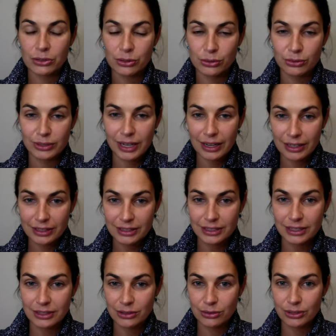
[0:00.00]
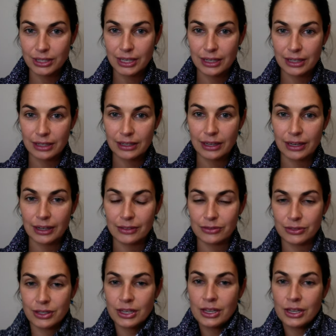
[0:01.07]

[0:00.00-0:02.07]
your reality in your daily life.